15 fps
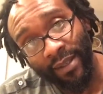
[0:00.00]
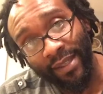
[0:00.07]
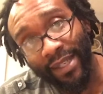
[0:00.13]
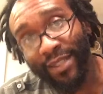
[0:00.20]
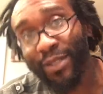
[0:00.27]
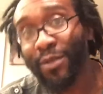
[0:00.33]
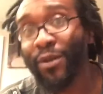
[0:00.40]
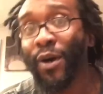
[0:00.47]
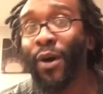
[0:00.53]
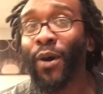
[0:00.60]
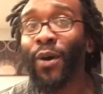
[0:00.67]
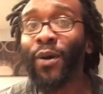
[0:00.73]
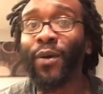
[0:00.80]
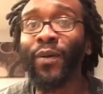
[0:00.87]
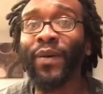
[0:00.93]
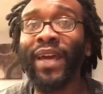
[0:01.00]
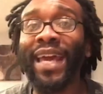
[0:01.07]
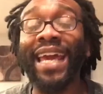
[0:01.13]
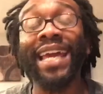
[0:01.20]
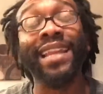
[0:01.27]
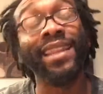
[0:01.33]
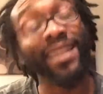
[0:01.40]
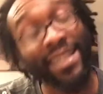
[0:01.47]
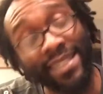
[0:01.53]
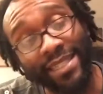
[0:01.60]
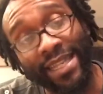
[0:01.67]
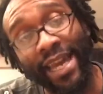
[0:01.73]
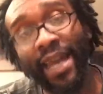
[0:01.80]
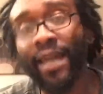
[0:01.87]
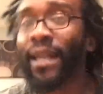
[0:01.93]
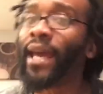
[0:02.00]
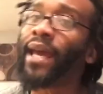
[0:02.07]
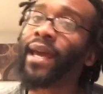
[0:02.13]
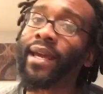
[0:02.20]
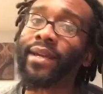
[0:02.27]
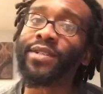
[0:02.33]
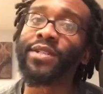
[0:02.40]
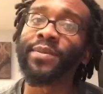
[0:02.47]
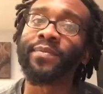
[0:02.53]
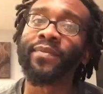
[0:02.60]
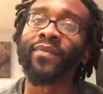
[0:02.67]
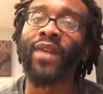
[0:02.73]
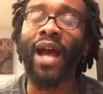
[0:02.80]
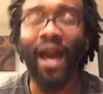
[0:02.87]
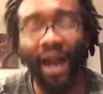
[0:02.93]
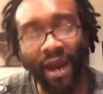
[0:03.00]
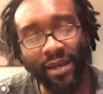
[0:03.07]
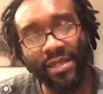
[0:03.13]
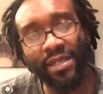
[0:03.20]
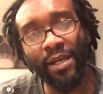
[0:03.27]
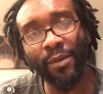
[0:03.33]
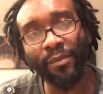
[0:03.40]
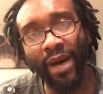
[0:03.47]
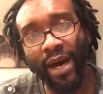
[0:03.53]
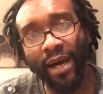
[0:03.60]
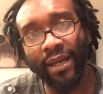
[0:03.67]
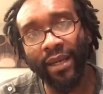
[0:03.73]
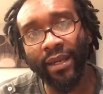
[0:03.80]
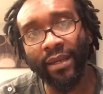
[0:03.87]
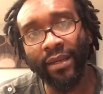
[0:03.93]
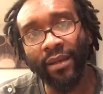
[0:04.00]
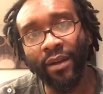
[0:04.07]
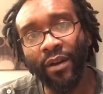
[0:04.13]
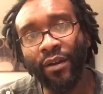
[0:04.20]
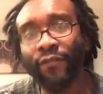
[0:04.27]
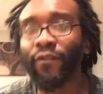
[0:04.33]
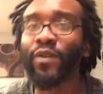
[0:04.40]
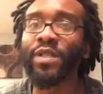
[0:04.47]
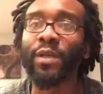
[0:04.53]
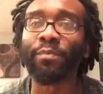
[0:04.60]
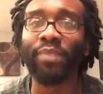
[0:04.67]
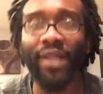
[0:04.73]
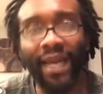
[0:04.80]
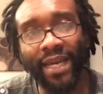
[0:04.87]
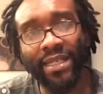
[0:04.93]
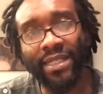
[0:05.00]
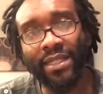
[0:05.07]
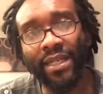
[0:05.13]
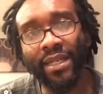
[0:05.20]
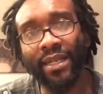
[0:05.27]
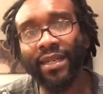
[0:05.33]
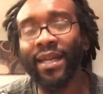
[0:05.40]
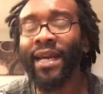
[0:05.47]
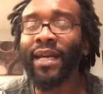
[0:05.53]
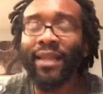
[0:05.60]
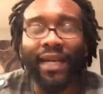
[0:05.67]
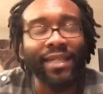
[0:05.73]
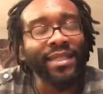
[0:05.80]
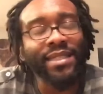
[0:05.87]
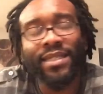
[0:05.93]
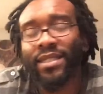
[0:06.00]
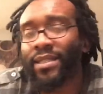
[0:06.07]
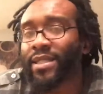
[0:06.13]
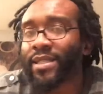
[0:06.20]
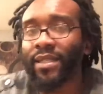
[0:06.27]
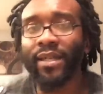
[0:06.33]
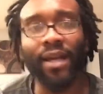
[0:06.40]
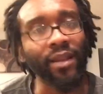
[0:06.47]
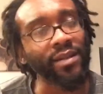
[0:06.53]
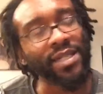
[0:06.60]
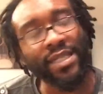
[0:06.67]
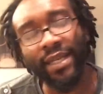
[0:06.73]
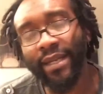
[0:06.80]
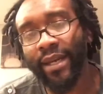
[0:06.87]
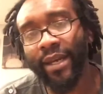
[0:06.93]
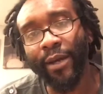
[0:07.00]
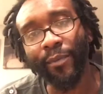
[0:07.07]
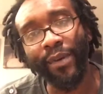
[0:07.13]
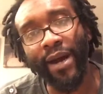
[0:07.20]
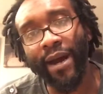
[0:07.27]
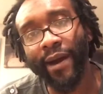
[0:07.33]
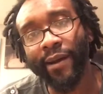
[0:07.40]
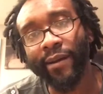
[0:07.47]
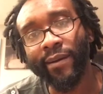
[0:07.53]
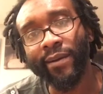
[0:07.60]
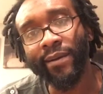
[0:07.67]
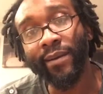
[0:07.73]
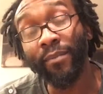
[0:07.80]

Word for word: that you on in this day and age hire somebody for some play shit like this is just another scene of Empire.